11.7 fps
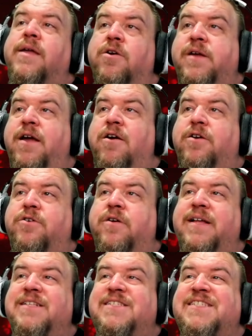your character
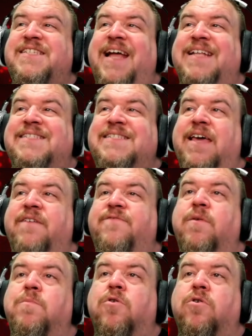can sense if
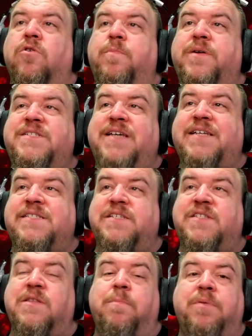a mortal
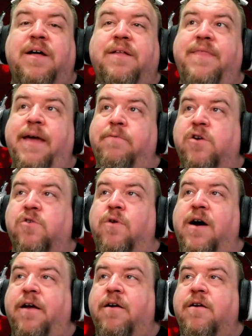possesses the blood they
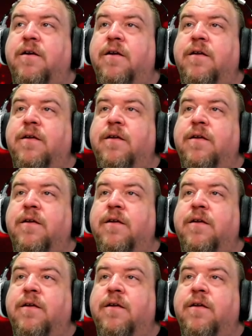require.